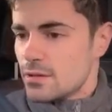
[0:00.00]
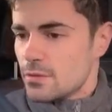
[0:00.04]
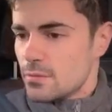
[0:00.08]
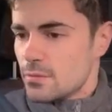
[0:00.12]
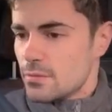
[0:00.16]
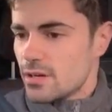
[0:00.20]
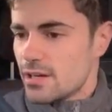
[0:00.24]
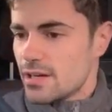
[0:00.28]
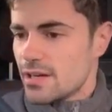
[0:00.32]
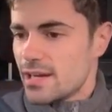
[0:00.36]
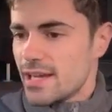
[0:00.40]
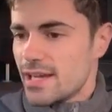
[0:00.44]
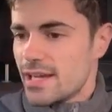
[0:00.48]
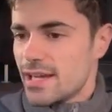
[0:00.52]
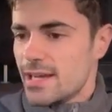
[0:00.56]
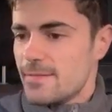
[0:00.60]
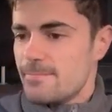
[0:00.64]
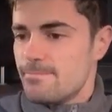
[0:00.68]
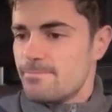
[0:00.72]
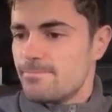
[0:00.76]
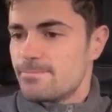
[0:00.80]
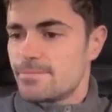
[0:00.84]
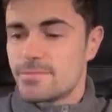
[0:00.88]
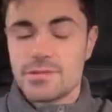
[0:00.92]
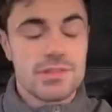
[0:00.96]
We're
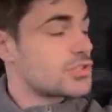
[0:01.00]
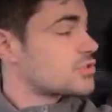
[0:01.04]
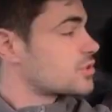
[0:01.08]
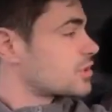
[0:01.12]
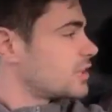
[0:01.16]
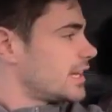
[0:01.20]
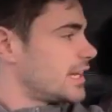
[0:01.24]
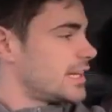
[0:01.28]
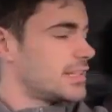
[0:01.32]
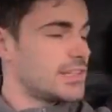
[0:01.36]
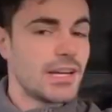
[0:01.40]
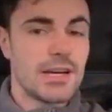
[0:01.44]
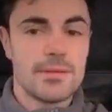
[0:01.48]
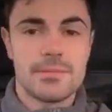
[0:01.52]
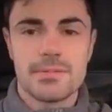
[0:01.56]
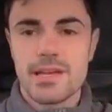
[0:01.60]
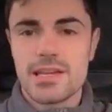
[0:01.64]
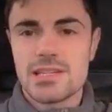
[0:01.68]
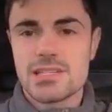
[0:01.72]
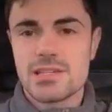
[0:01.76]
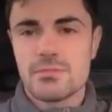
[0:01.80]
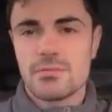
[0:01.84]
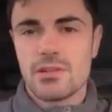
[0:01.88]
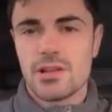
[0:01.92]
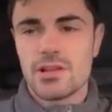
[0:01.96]
just going to head up,
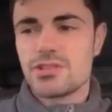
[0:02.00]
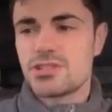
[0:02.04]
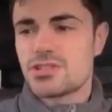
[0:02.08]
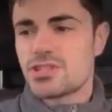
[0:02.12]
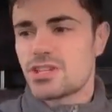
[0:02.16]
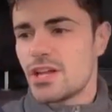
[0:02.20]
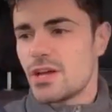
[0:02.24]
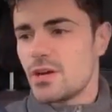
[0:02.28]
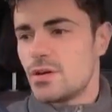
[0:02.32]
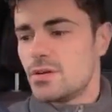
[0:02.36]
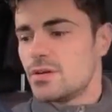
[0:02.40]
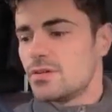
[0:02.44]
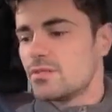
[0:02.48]
get some lunch now.